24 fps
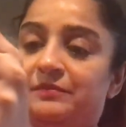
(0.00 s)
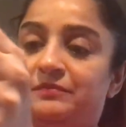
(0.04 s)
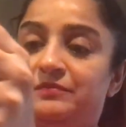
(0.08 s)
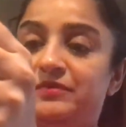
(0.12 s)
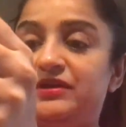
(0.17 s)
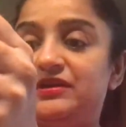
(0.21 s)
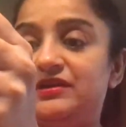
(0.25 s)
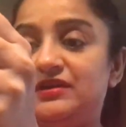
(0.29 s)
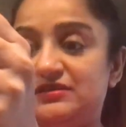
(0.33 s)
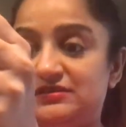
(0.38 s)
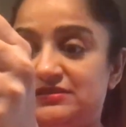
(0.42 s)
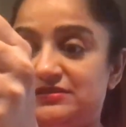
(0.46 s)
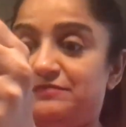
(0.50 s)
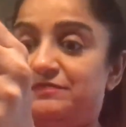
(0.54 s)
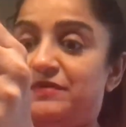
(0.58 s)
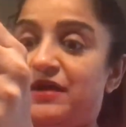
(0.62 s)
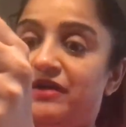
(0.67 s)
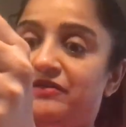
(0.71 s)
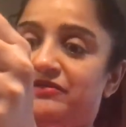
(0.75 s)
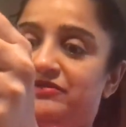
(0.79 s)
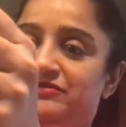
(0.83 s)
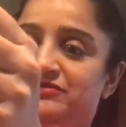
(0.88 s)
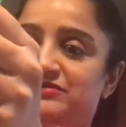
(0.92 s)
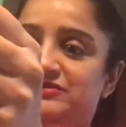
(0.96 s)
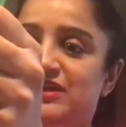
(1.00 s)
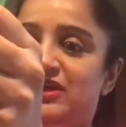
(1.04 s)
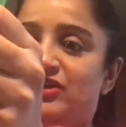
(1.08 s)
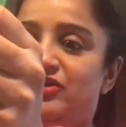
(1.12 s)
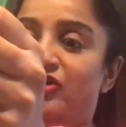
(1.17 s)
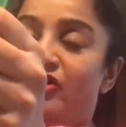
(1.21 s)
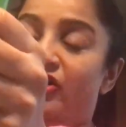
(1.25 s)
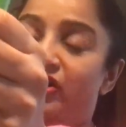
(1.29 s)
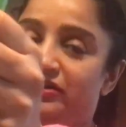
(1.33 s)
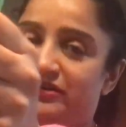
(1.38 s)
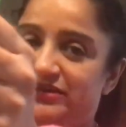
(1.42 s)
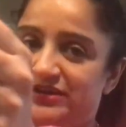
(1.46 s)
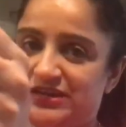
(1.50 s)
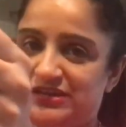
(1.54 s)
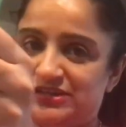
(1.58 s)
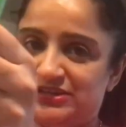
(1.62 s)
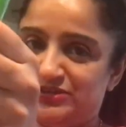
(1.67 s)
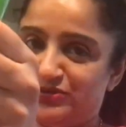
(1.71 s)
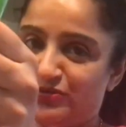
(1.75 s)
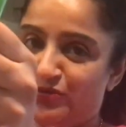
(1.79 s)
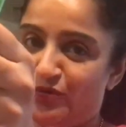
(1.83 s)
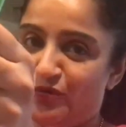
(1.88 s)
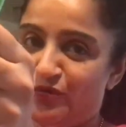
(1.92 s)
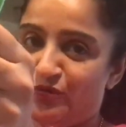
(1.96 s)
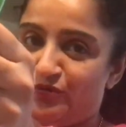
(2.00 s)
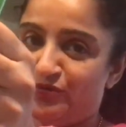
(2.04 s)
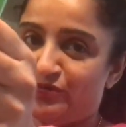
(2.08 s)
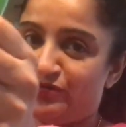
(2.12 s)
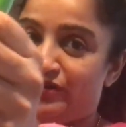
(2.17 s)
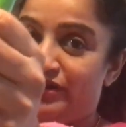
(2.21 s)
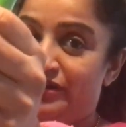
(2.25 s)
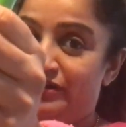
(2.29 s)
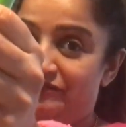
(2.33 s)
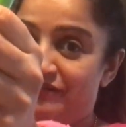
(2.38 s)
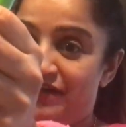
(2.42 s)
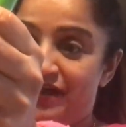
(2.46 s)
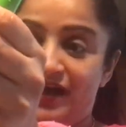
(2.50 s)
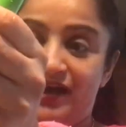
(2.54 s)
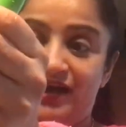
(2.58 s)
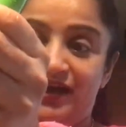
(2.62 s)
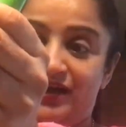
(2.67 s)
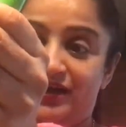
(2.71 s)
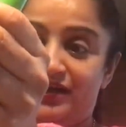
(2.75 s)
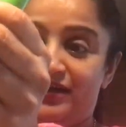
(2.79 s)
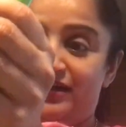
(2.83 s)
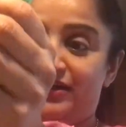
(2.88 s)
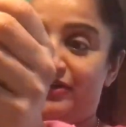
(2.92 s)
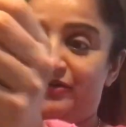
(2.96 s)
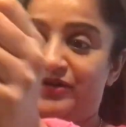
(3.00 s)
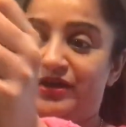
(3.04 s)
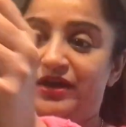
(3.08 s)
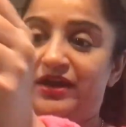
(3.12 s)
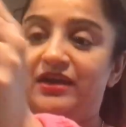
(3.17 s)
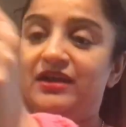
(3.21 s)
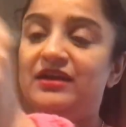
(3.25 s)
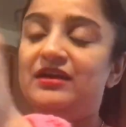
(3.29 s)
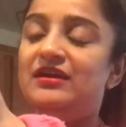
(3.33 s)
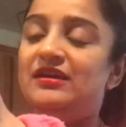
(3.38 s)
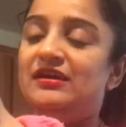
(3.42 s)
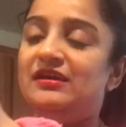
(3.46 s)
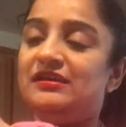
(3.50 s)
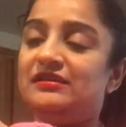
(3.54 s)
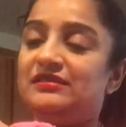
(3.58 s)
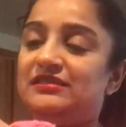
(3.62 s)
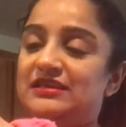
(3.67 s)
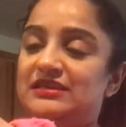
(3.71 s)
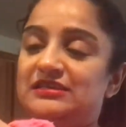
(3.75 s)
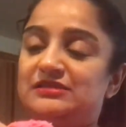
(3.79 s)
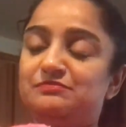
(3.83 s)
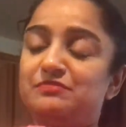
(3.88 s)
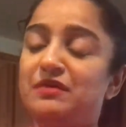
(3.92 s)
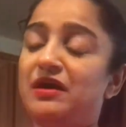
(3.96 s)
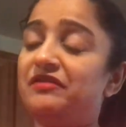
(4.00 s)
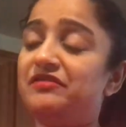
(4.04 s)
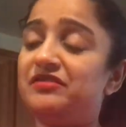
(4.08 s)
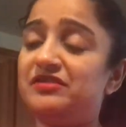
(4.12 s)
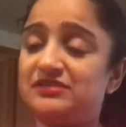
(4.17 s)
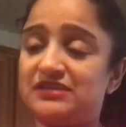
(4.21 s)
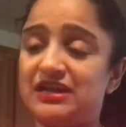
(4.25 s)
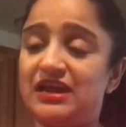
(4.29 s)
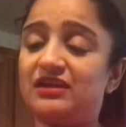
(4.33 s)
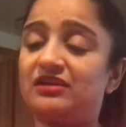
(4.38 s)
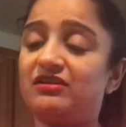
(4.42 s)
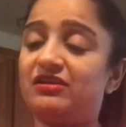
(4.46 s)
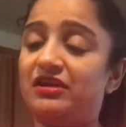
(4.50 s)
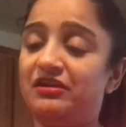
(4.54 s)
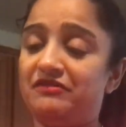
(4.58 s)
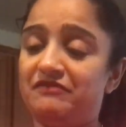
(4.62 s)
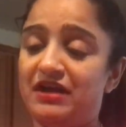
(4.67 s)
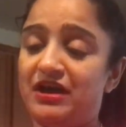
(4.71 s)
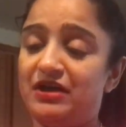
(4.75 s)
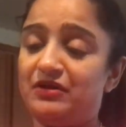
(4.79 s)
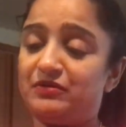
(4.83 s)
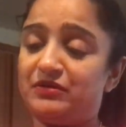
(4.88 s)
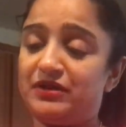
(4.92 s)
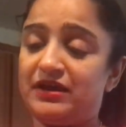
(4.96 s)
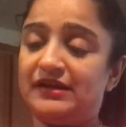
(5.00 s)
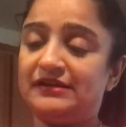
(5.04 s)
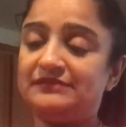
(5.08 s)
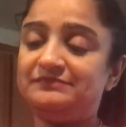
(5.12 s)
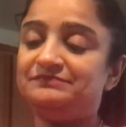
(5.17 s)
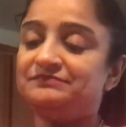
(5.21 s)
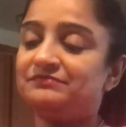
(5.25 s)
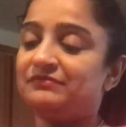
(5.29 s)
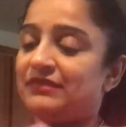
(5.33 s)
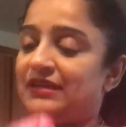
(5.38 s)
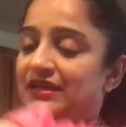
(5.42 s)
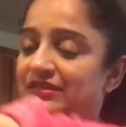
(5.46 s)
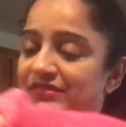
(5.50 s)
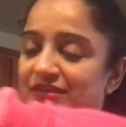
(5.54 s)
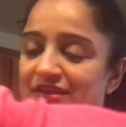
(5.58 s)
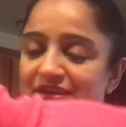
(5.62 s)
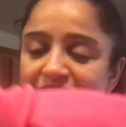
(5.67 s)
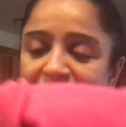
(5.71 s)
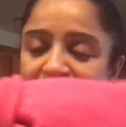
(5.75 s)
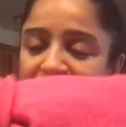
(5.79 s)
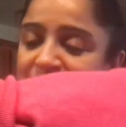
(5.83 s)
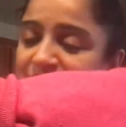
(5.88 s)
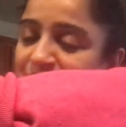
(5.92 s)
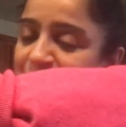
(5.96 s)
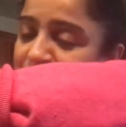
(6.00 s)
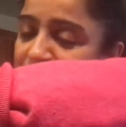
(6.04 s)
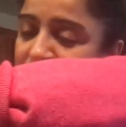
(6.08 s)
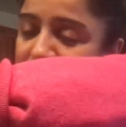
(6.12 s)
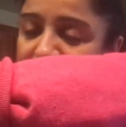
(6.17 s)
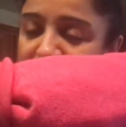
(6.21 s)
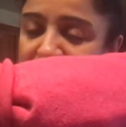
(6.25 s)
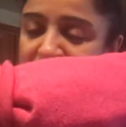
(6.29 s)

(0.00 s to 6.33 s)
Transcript: because the powders are already so kadwa, okay? These powders are kadwa, okay? They're not supposed